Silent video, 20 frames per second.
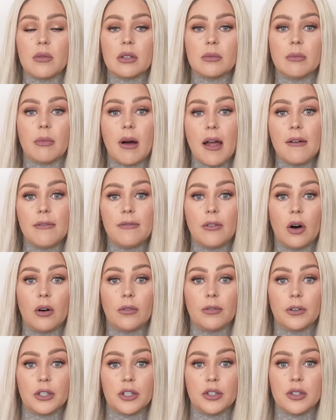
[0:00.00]
was my
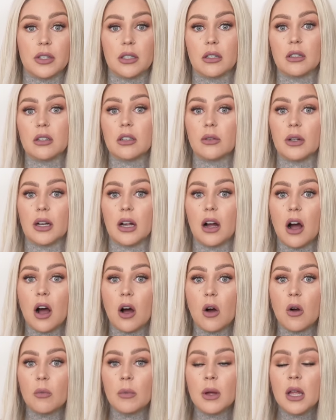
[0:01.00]
fault for choosing to do it at
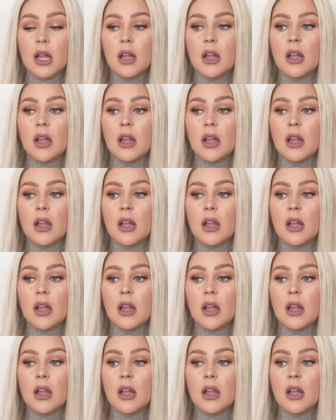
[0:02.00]
home